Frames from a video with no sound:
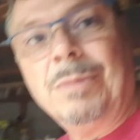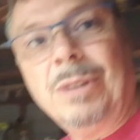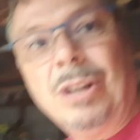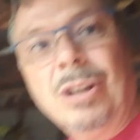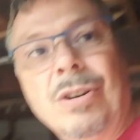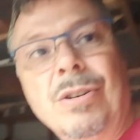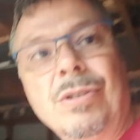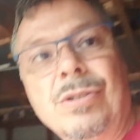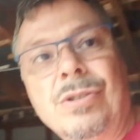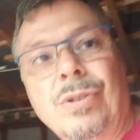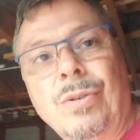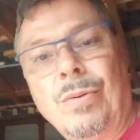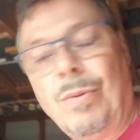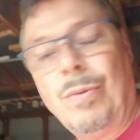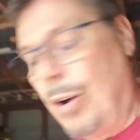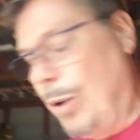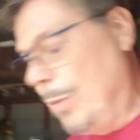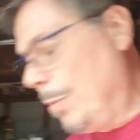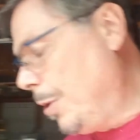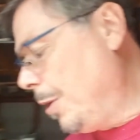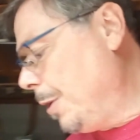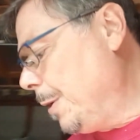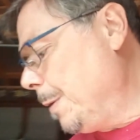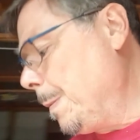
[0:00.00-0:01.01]
Lowe's or
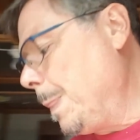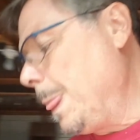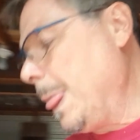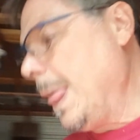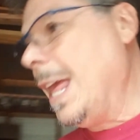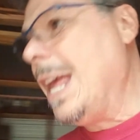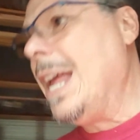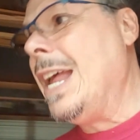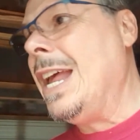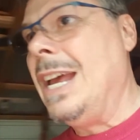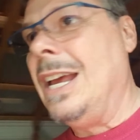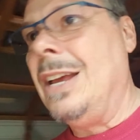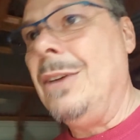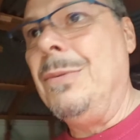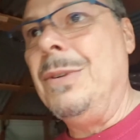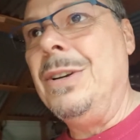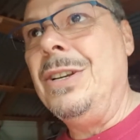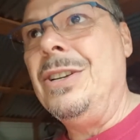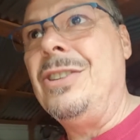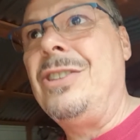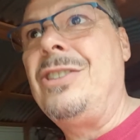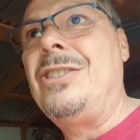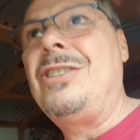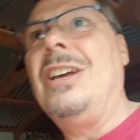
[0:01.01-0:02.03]
Walmart, when
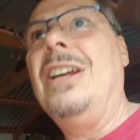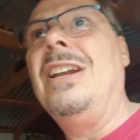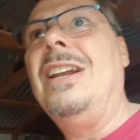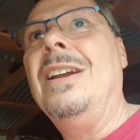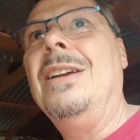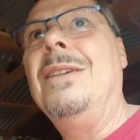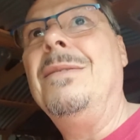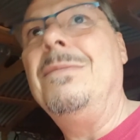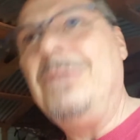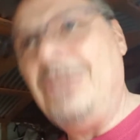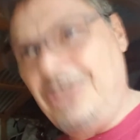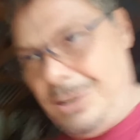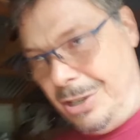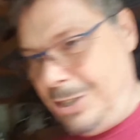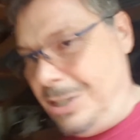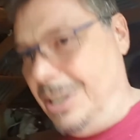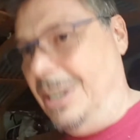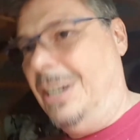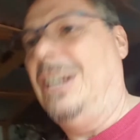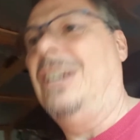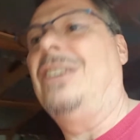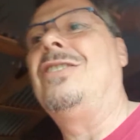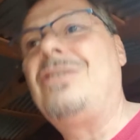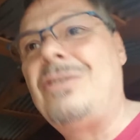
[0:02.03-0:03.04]
you sit in them, you're
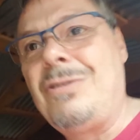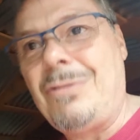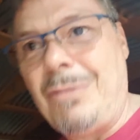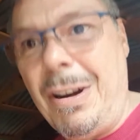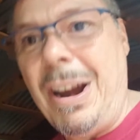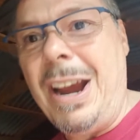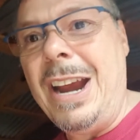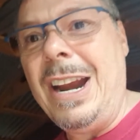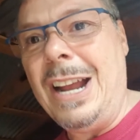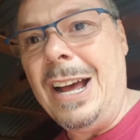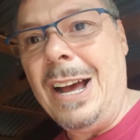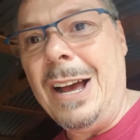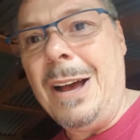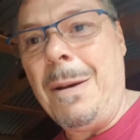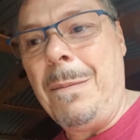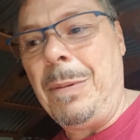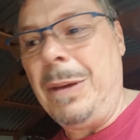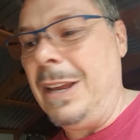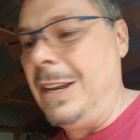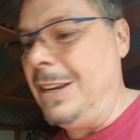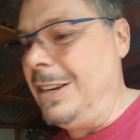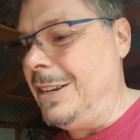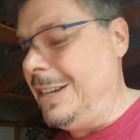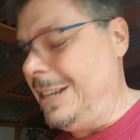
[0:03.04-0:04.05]
sitting straight up
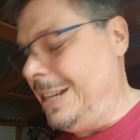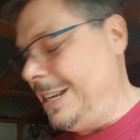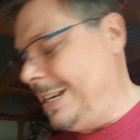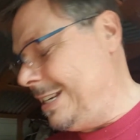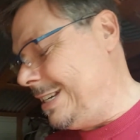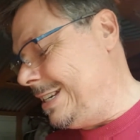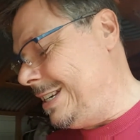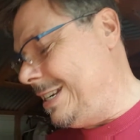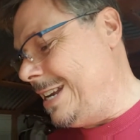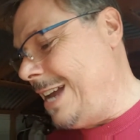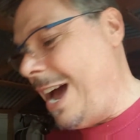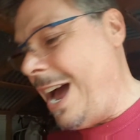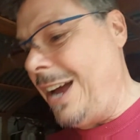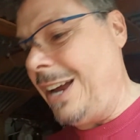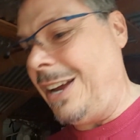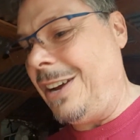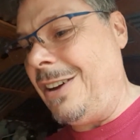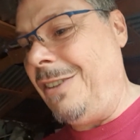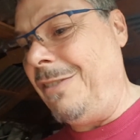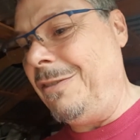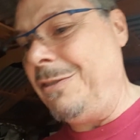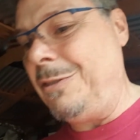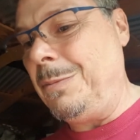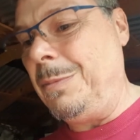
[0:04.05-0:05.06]
and it is not
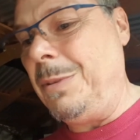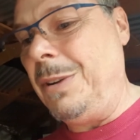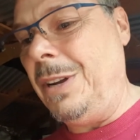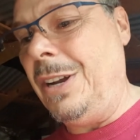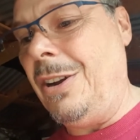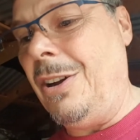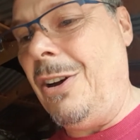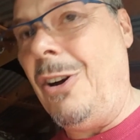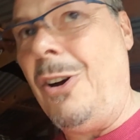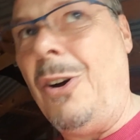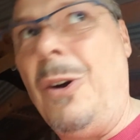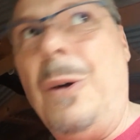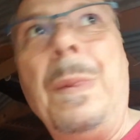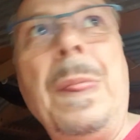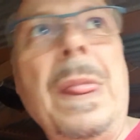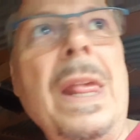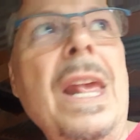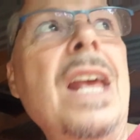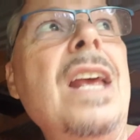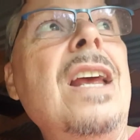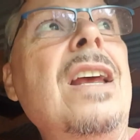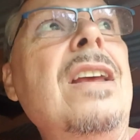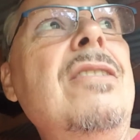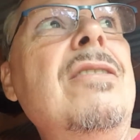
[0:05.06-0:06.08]
comfortable at all.
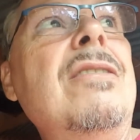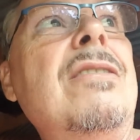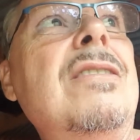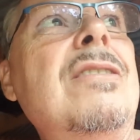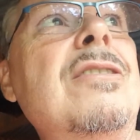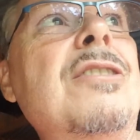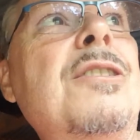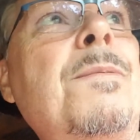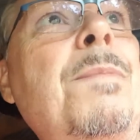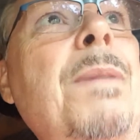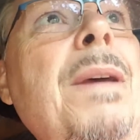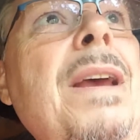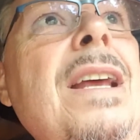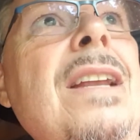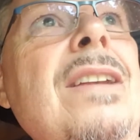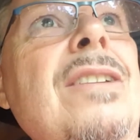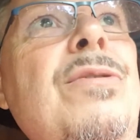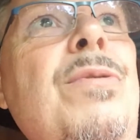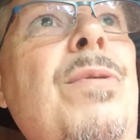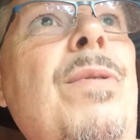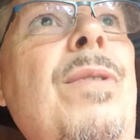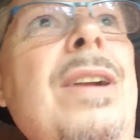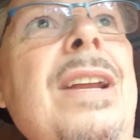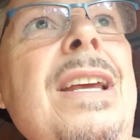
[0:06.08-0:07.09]
You can spend
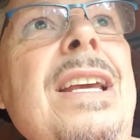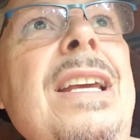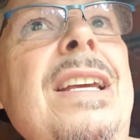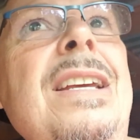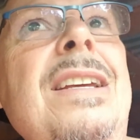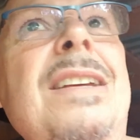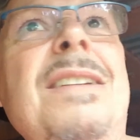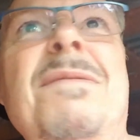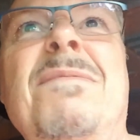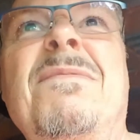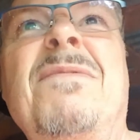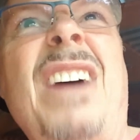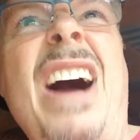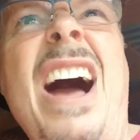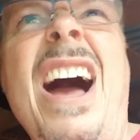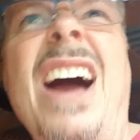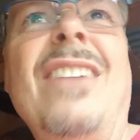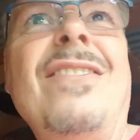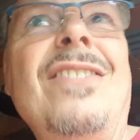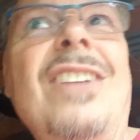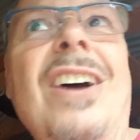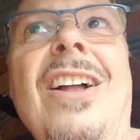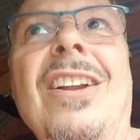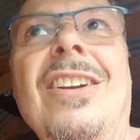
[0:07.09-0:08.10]

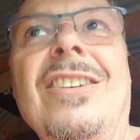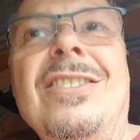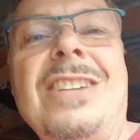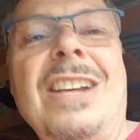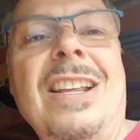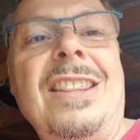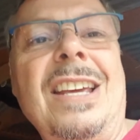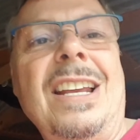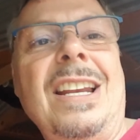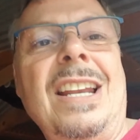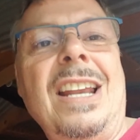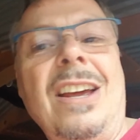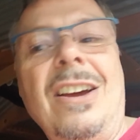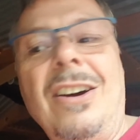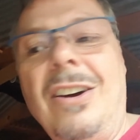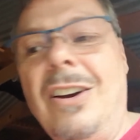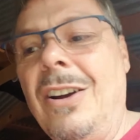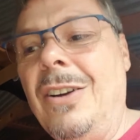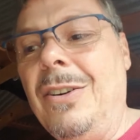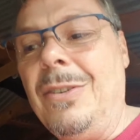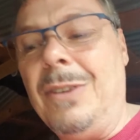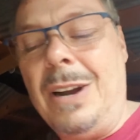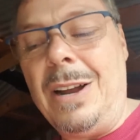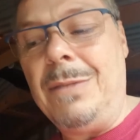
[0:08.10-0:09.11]
$25, I think they
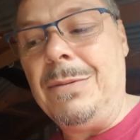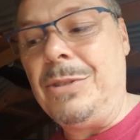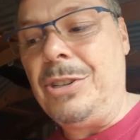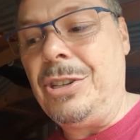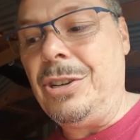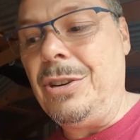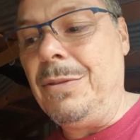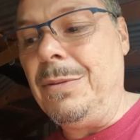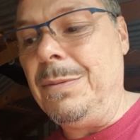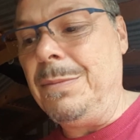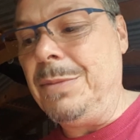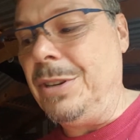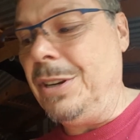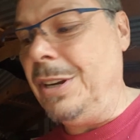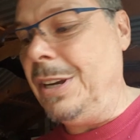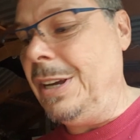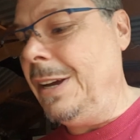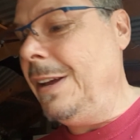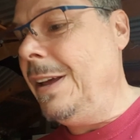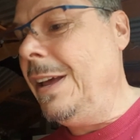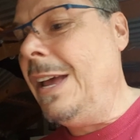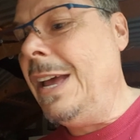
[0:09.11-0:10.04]
are, and I'll show them to you.